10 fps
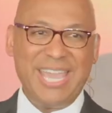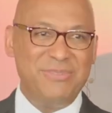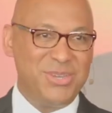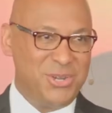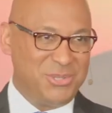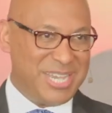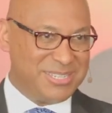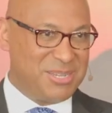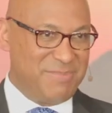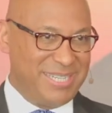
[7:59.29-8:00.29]
in the New
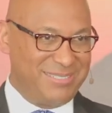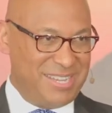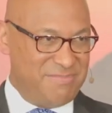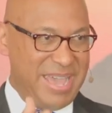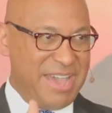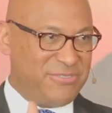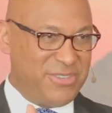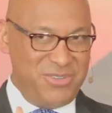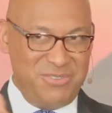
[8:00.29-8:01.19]
Testament Matthew,